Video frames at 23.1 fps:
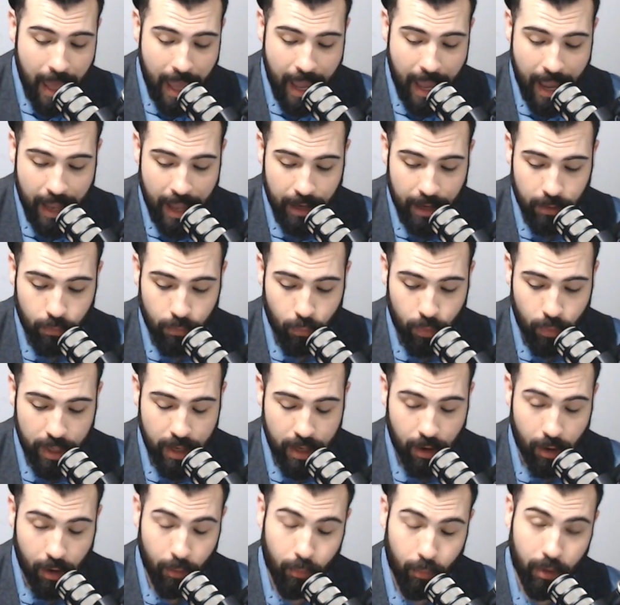And
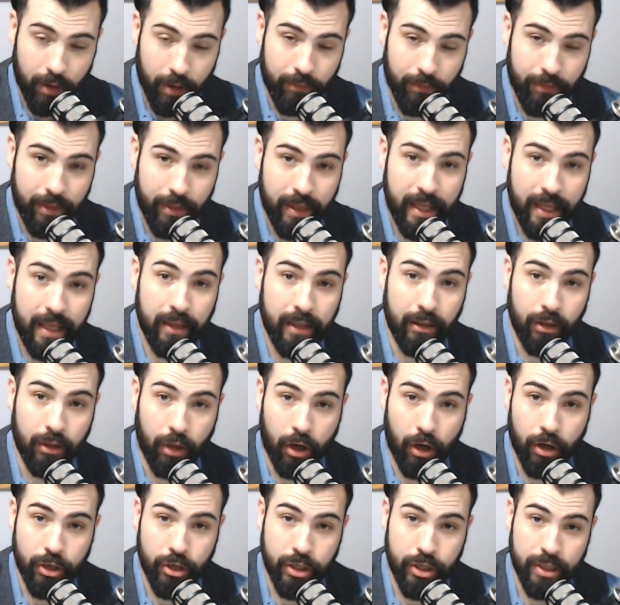we are one of the
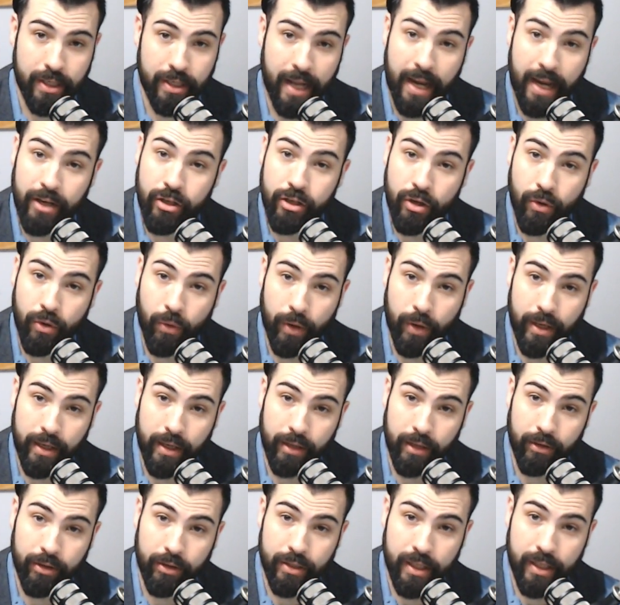largest ancient coin
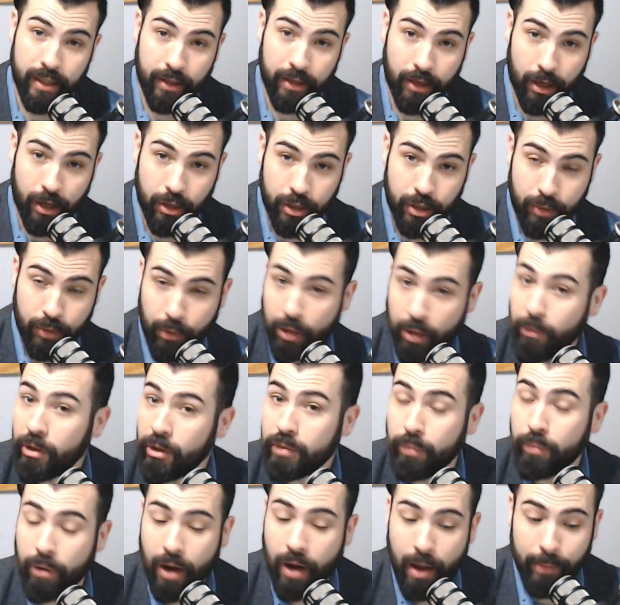dealers in the country, one of the
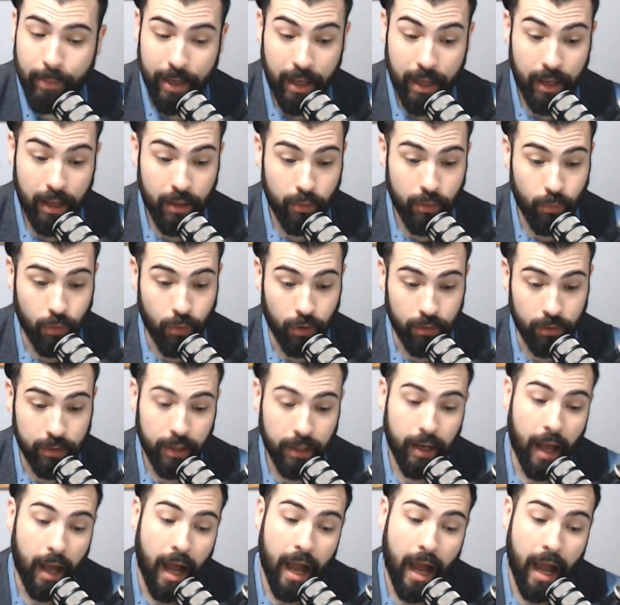most prominent in the world.